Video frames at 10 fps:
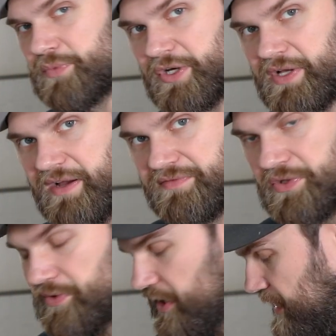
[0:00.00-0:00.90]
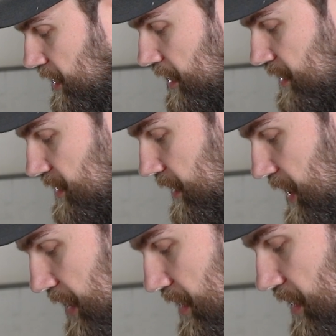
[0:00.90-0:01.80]
you will have to kind of cut it to
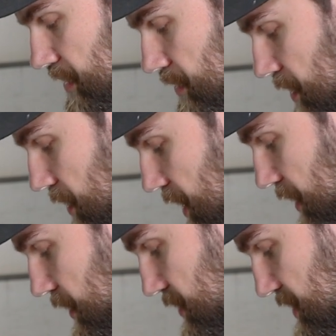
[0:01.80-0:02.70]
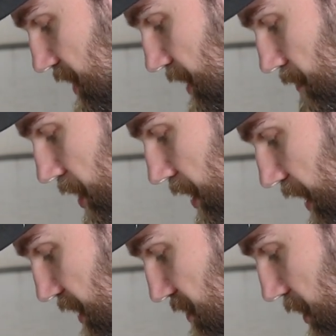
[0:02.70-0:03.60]
length when you get close to that mark
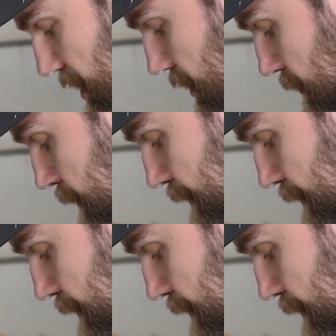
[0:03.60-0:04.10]
as well.